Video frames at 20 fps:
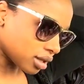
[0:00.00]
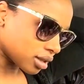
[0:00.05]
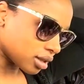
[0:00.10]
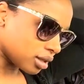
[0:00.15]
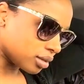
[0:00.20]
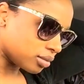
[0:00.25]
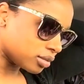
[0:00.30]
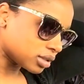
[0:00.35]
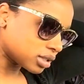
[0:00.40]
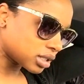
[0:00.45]

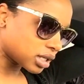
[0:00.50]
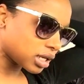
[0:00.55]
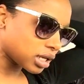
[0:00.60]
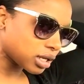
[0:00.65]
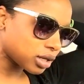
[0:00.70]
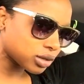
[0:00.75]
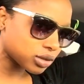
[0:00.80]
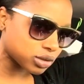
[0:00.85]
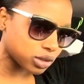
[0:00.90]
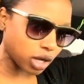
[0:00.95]
The
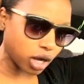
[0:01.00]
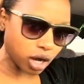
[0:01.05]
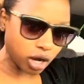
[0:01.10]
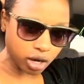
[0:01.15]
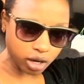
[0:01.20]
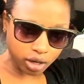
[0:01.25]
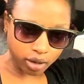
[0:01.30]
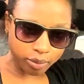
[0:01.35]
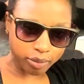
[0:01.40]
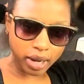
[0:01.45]
mosquitoes
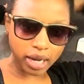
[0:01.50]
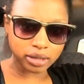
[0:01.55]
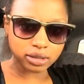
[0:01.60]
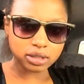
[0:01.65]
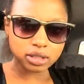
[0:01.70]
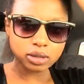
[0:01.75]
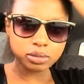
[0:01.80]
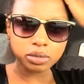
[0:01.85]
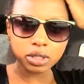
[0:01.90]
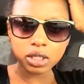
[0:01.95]
are about
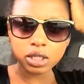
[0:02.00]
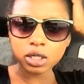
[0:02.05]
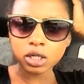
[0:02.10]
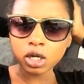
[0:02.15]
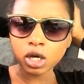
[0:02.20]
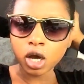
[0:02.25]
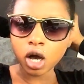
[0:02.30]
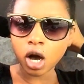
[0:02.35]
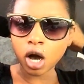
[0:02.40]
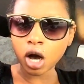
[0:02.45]
to be
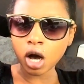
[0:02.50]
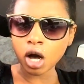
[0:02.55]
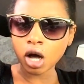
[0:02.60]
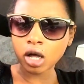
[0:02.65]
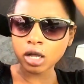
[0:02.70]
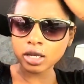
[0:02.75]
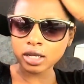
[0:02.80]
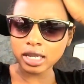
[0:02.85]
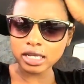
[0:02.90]
gone.